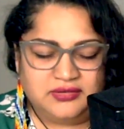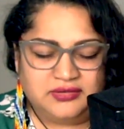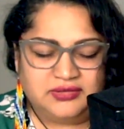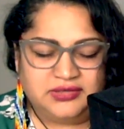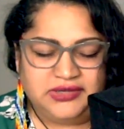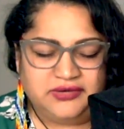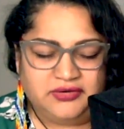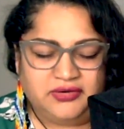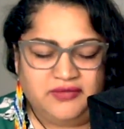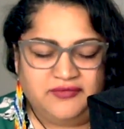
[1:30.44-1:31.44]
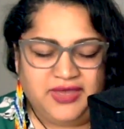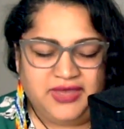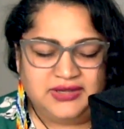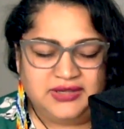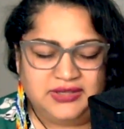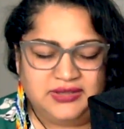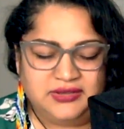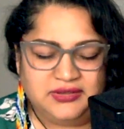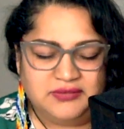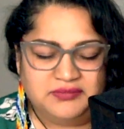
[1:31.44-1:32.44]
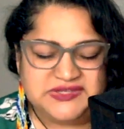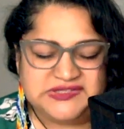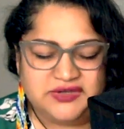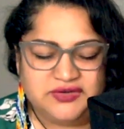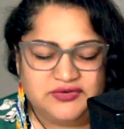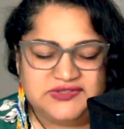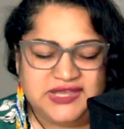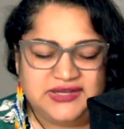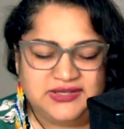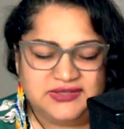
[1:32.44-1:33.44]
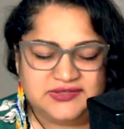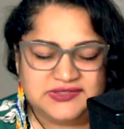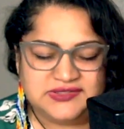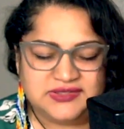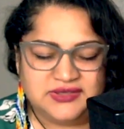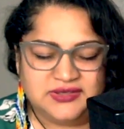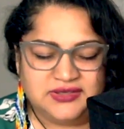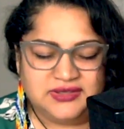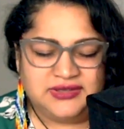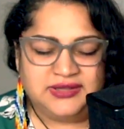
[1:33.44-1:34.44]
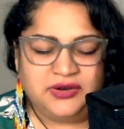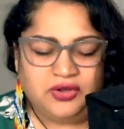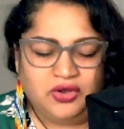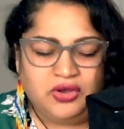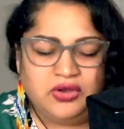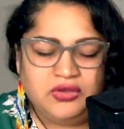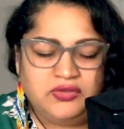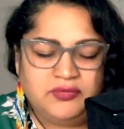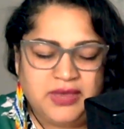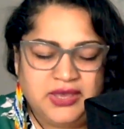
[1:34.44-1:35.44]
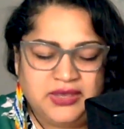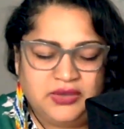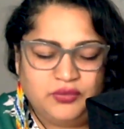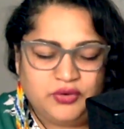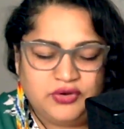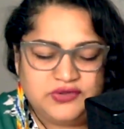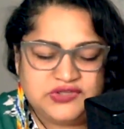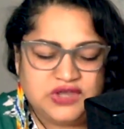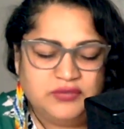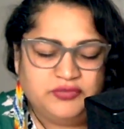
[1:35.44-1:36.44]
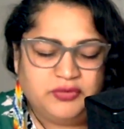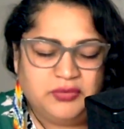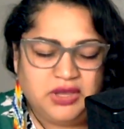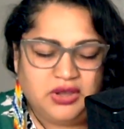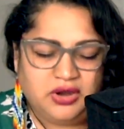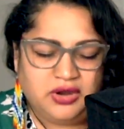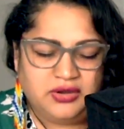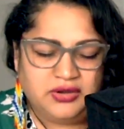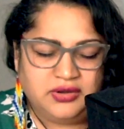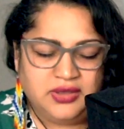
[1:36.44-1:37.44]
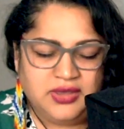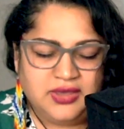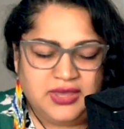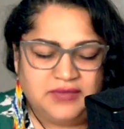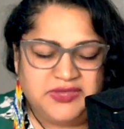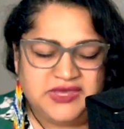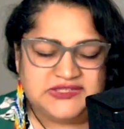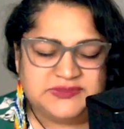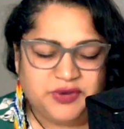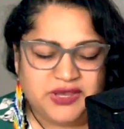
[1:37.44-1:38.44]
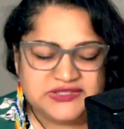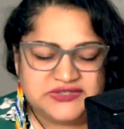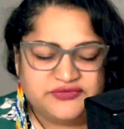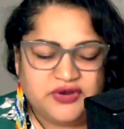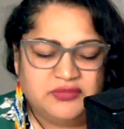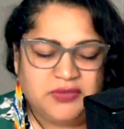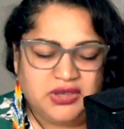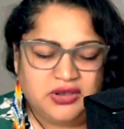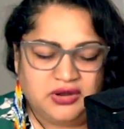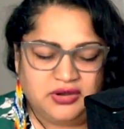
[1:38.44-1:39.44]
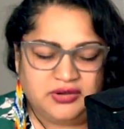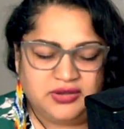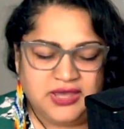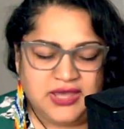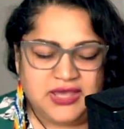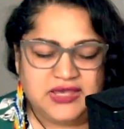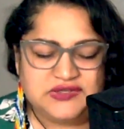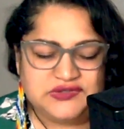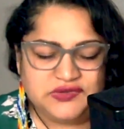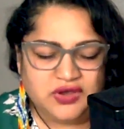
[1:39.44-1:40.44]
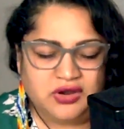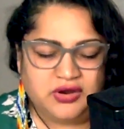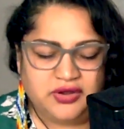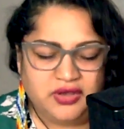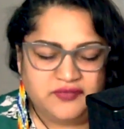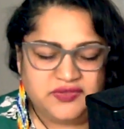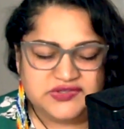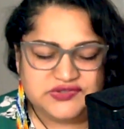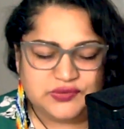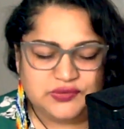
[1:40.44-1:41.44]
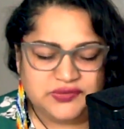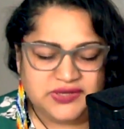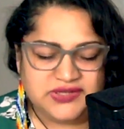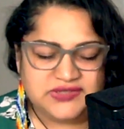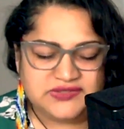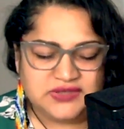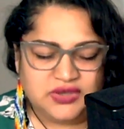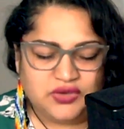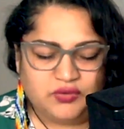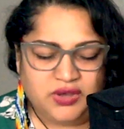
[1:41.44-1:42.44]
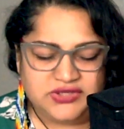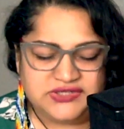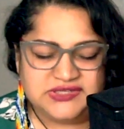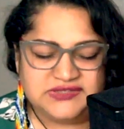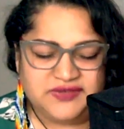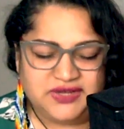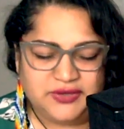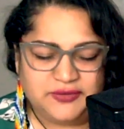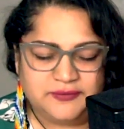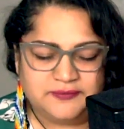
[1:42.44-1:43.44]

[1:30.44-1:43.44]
clear of any misunderstandings. Let all of my words come from my heart and be expressed from my heart into the heart of this soul that is watching this video.